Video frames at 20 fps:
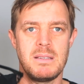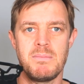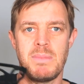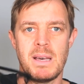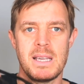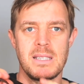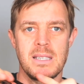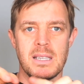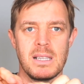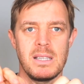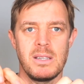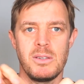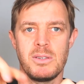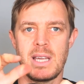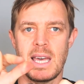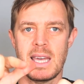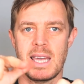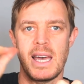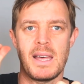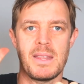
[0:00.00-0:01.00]
Basically, you
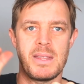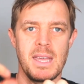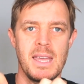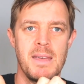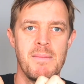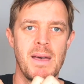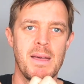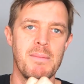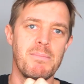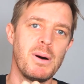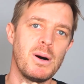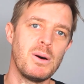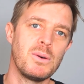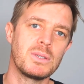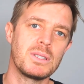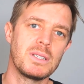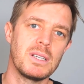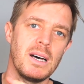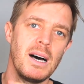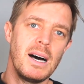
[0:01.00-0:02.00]
take out the M8
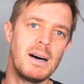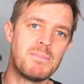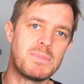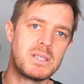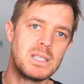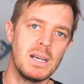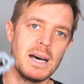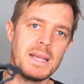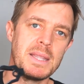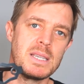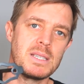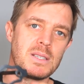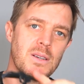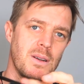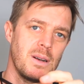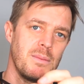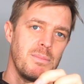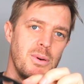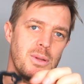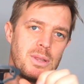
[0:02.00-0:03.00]
bolt, slide this
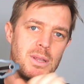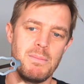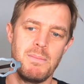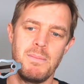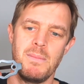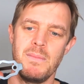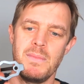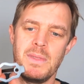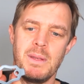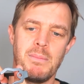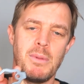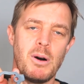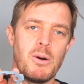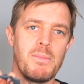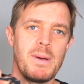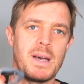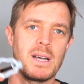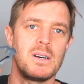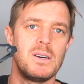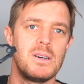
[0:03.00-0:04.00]
on and put the bolt
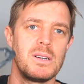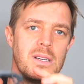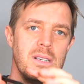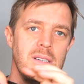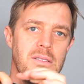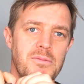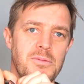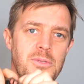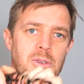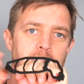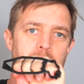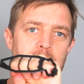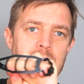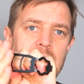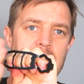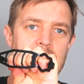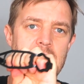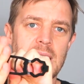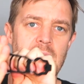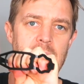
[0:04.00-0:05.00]
back on, and you protect